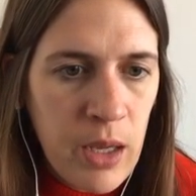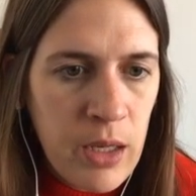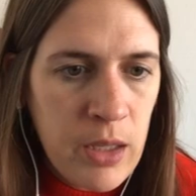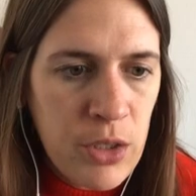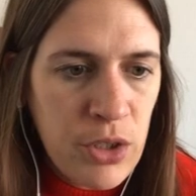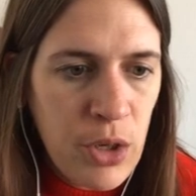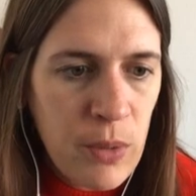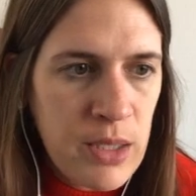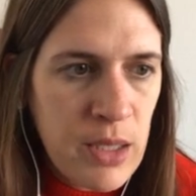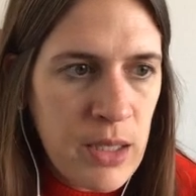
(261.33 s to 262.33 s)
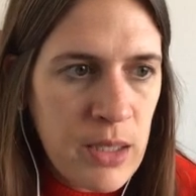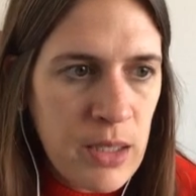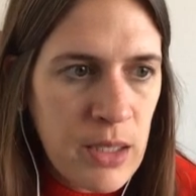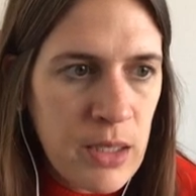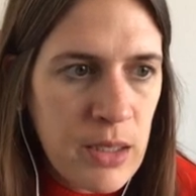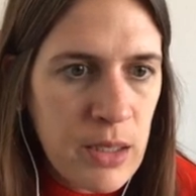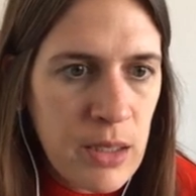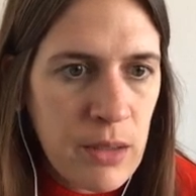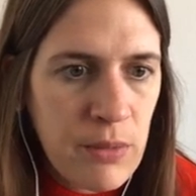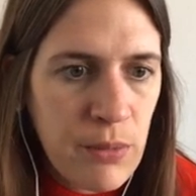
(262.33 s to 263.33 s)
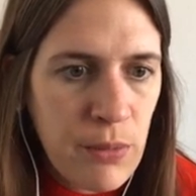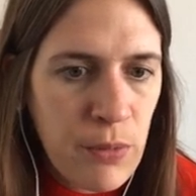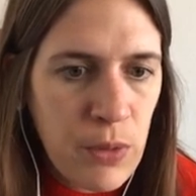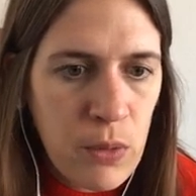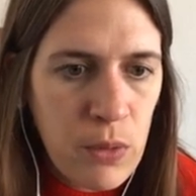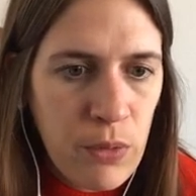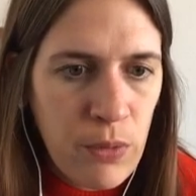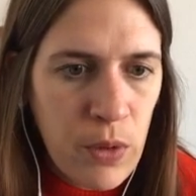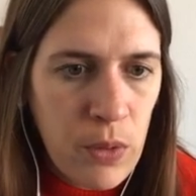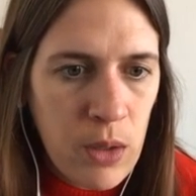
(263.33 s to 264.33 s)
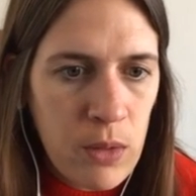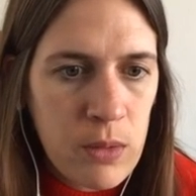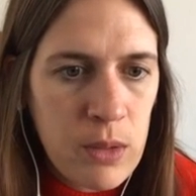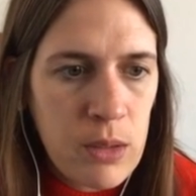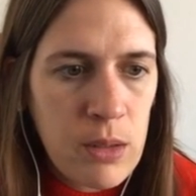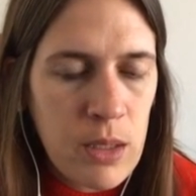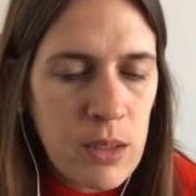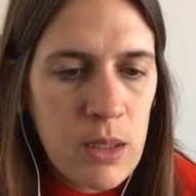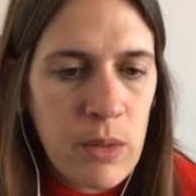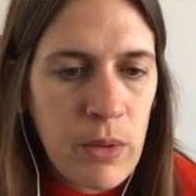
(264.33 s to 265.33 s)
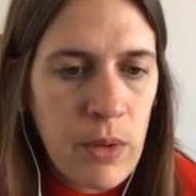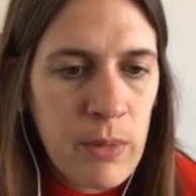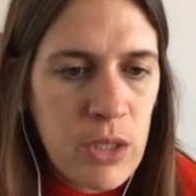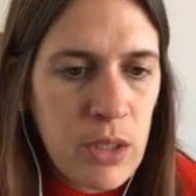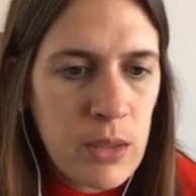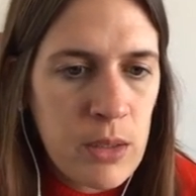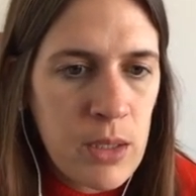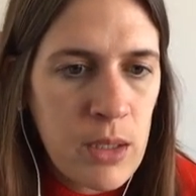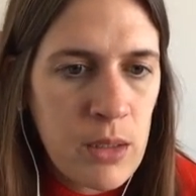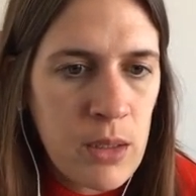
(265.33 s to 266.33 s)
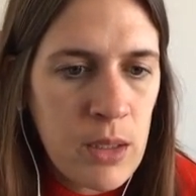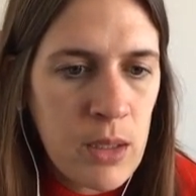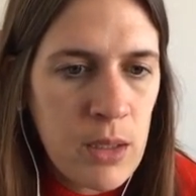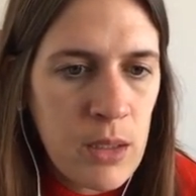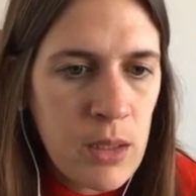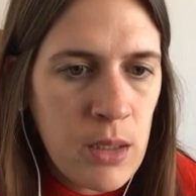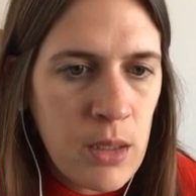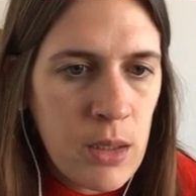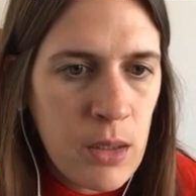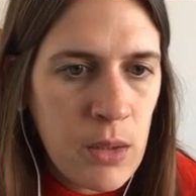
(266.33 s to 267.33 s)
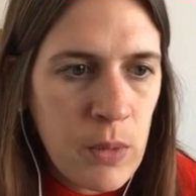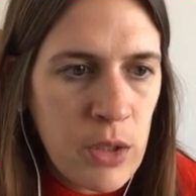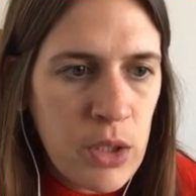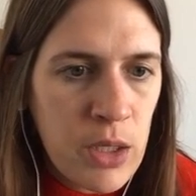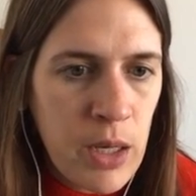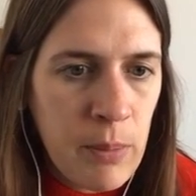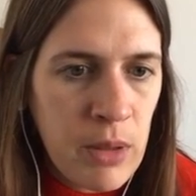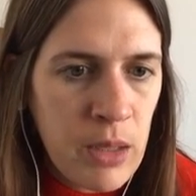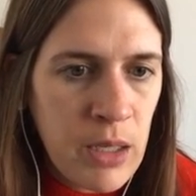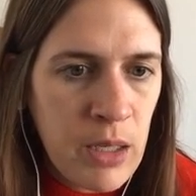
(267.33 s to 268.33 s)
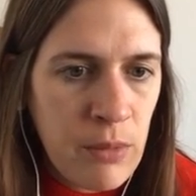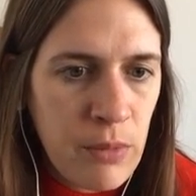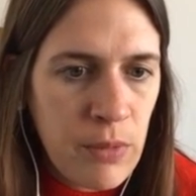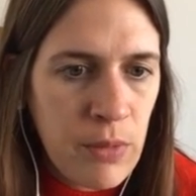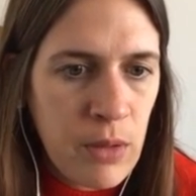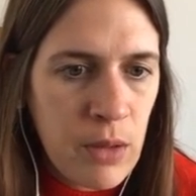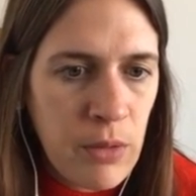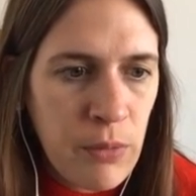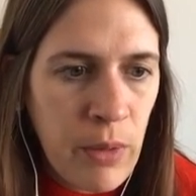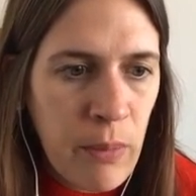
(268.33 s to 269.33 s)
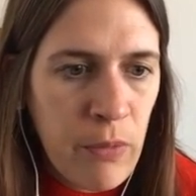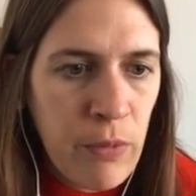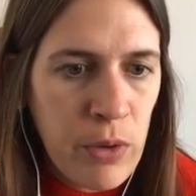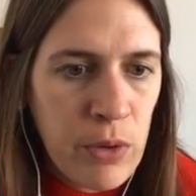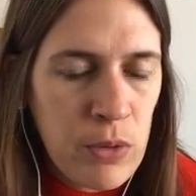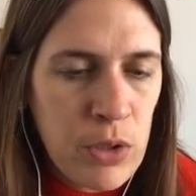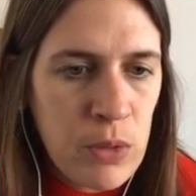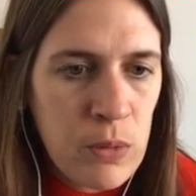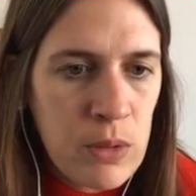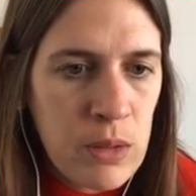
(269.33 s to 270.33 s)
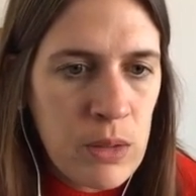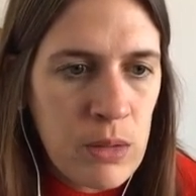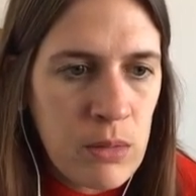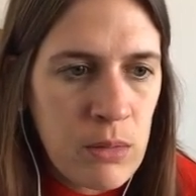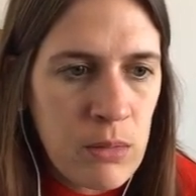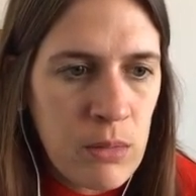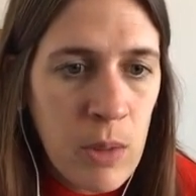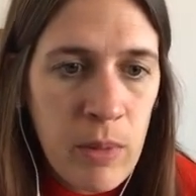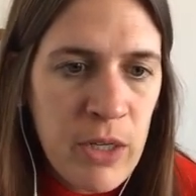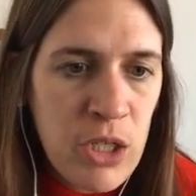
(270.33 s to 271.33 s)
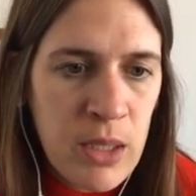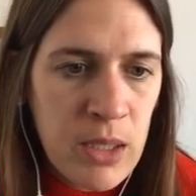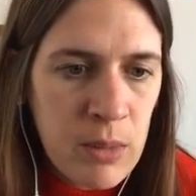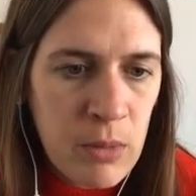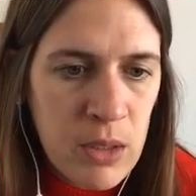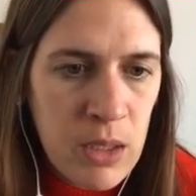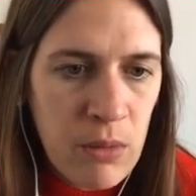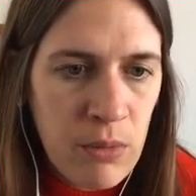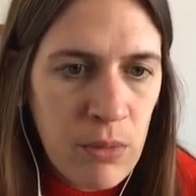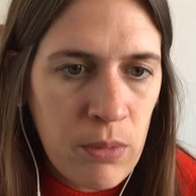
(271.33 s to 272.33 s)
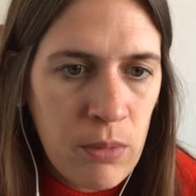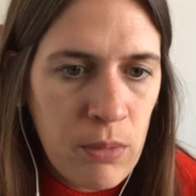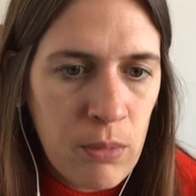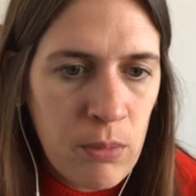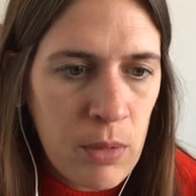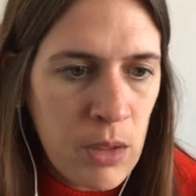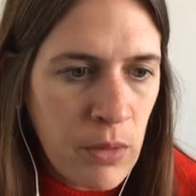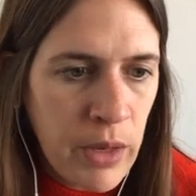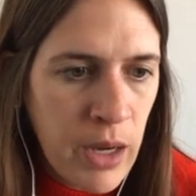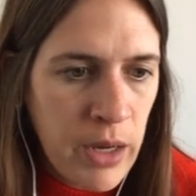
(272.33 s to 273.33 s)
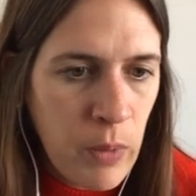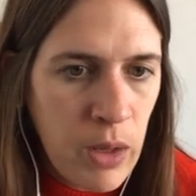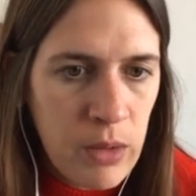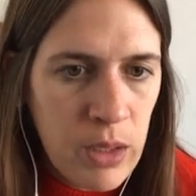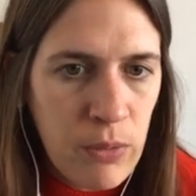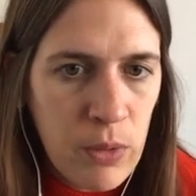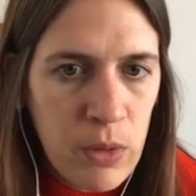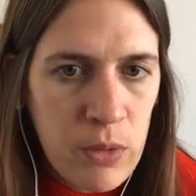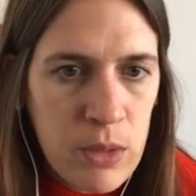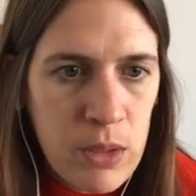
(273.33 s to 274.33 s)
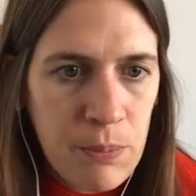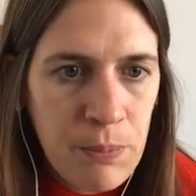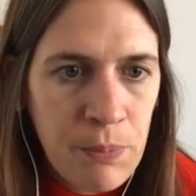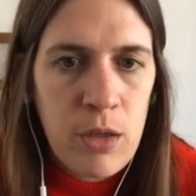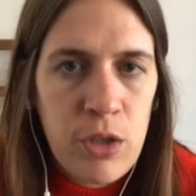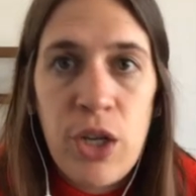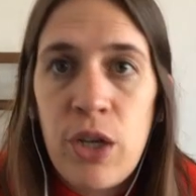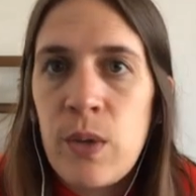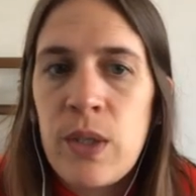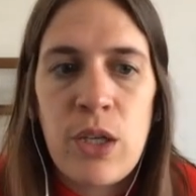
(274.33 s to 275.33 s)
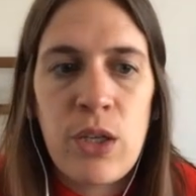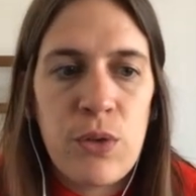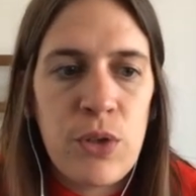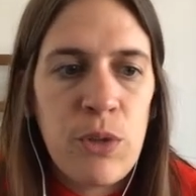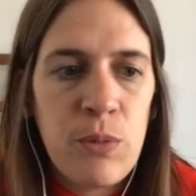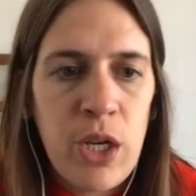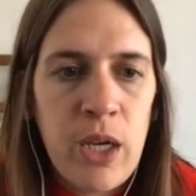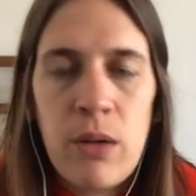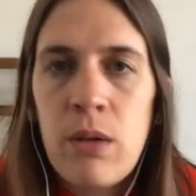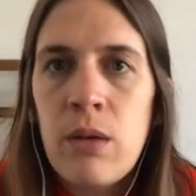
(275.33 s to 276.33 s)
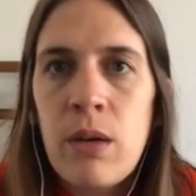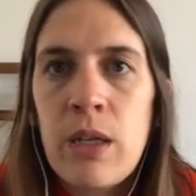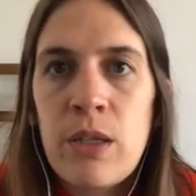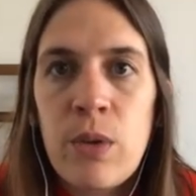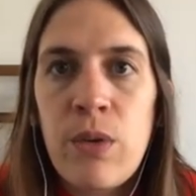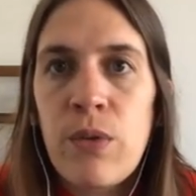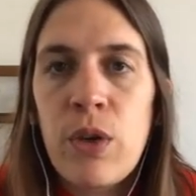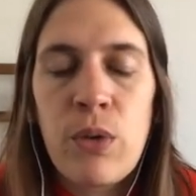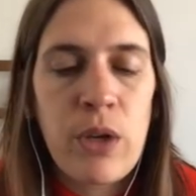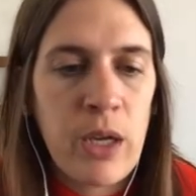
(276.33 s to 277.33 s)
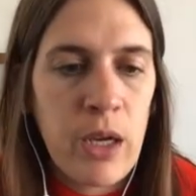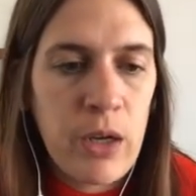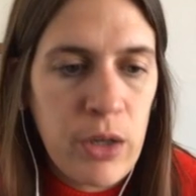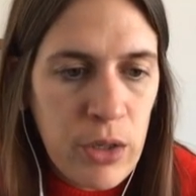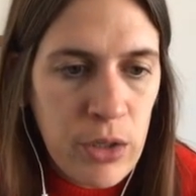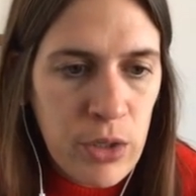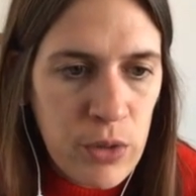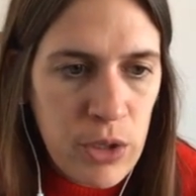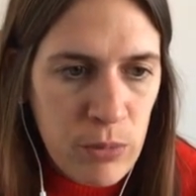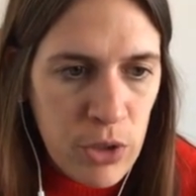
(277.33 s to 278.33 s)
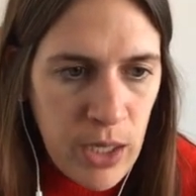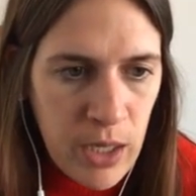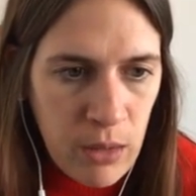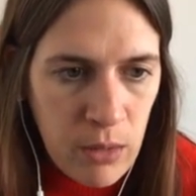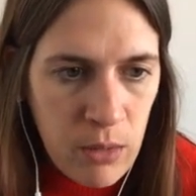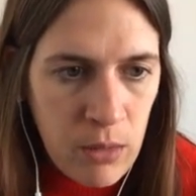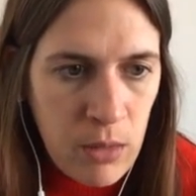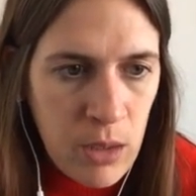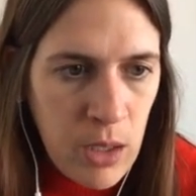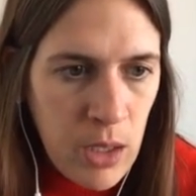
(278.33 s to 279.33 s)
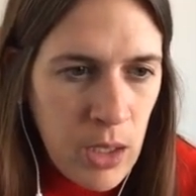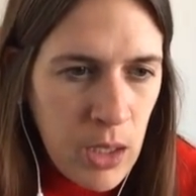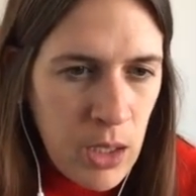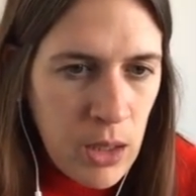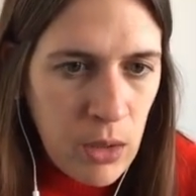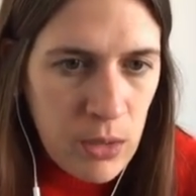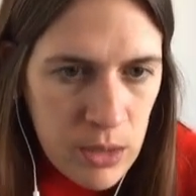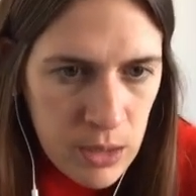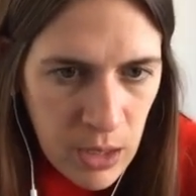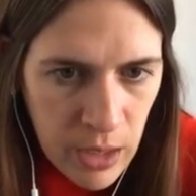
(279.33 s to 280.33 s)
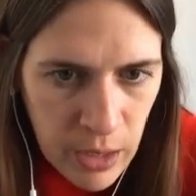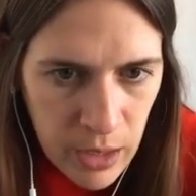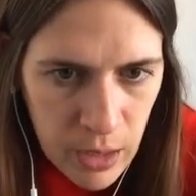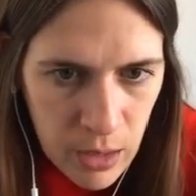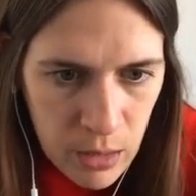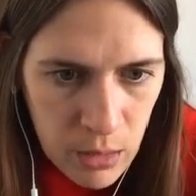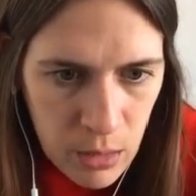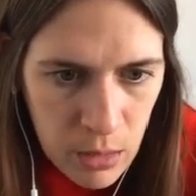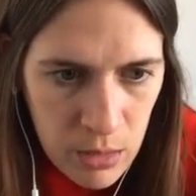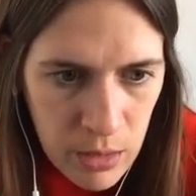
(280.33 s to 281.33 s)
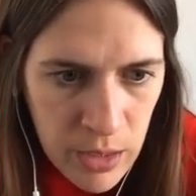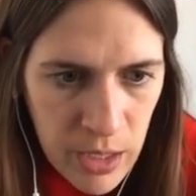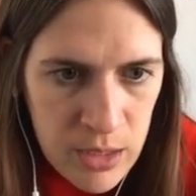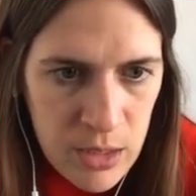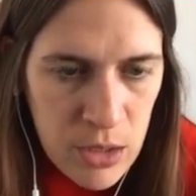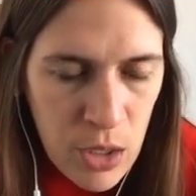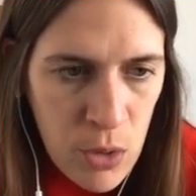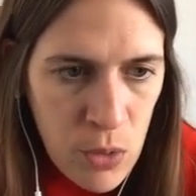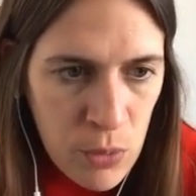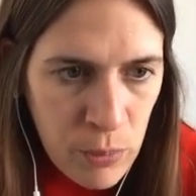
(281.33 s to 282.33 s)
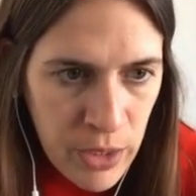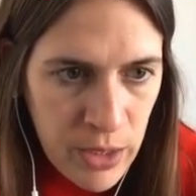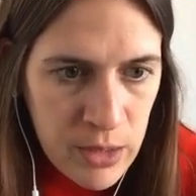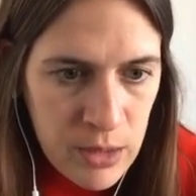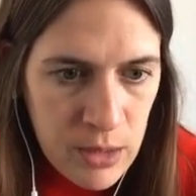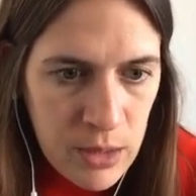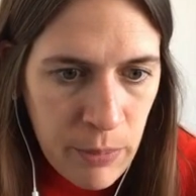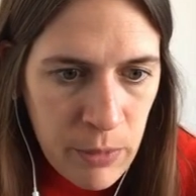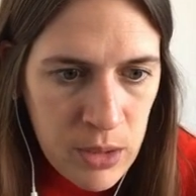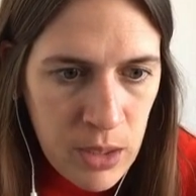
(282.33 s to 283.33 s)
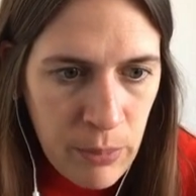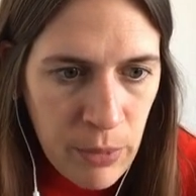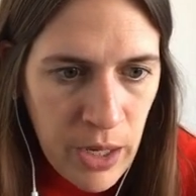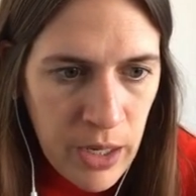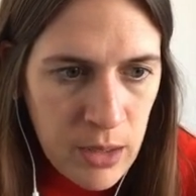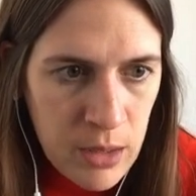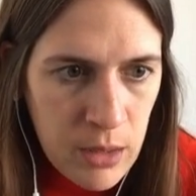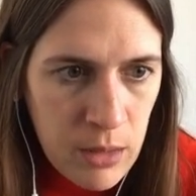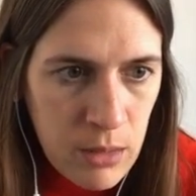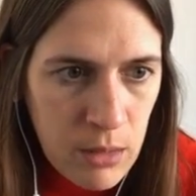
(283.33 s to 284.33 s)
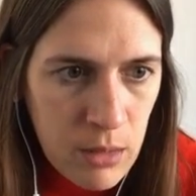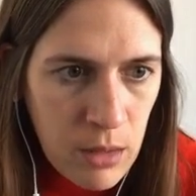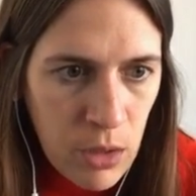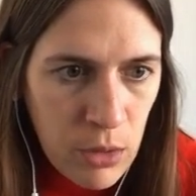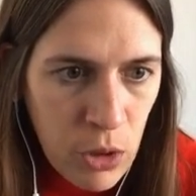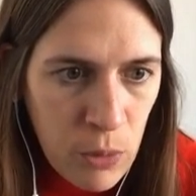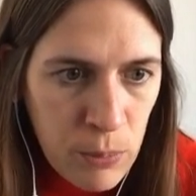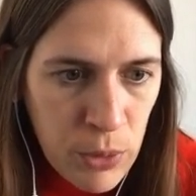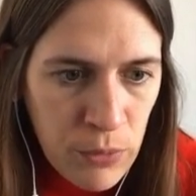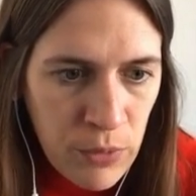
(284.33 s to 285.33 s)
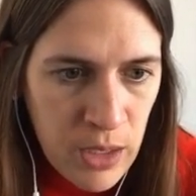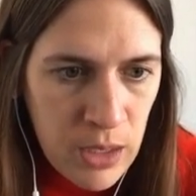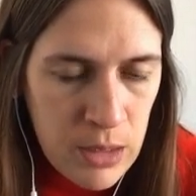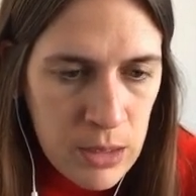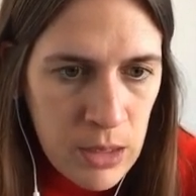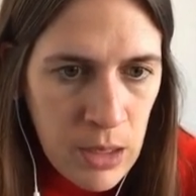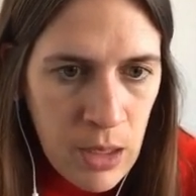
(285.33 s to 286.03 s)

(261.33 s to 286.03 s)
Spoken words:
And she always has these food photos as the hero images, which I believe are from photo shoots. Or maybe she takes them herself, but they're like high quality photos. She also has a YouTube channel. And so if you look at her YouTube channel, it looks like it has its own branding because it's a separate sub-brand called Home Movies.